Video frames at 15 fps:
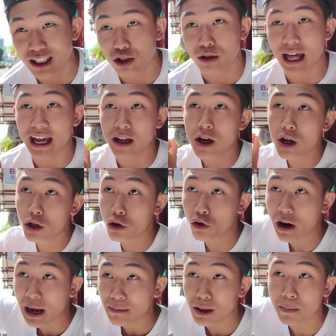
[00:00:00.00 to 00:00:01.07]
so that you
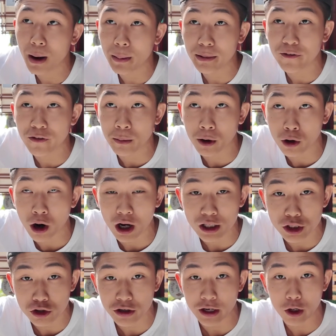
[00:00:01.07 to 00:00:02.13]
grab the banh mi from across the
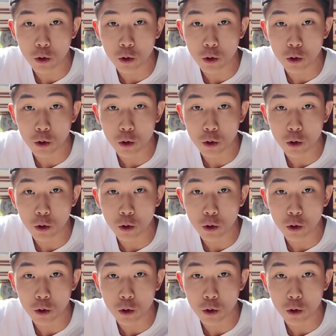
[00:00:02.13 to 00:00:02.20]
street,